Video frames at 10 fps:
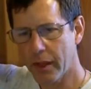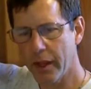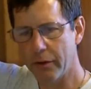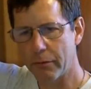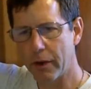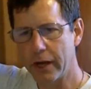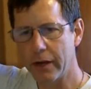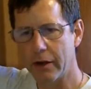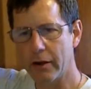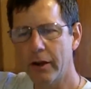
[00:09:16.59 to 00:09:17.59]
And right
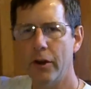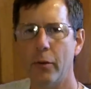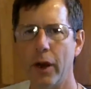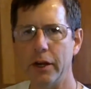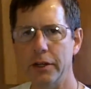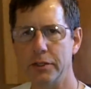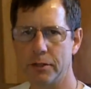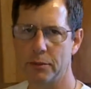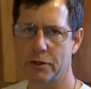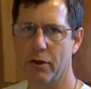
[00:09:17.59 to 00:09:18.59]
here, why don't you
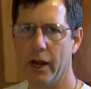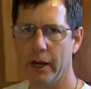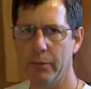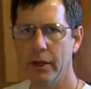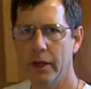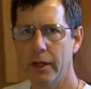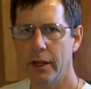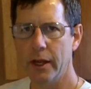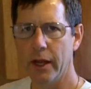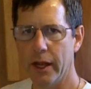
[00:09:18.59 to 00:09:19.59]
subscribe?
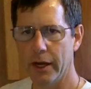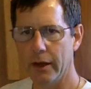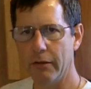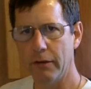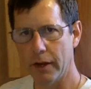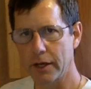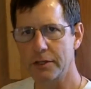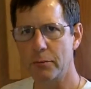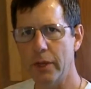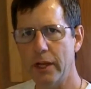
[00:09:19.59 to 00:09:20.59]
And
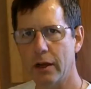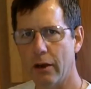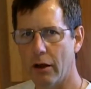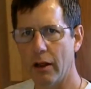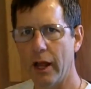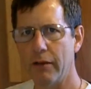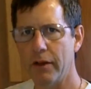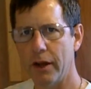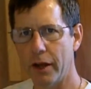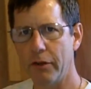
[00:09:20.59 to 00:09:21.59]
next week, I'll
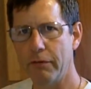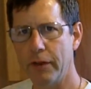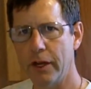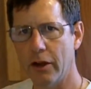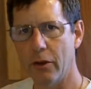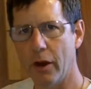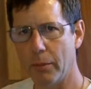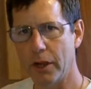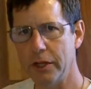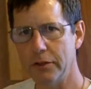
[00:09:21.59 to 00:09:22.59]
have another video on
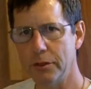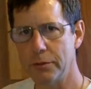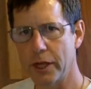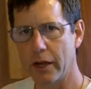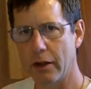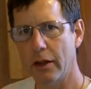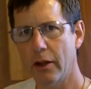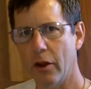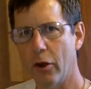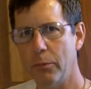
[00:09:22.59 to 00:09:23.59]
my YouTube channel.
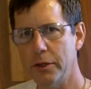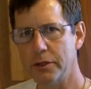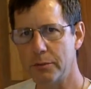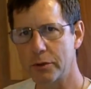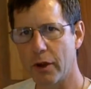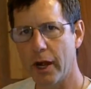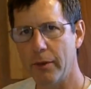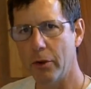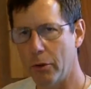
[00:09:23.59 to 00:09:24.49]
Hope you subscribe.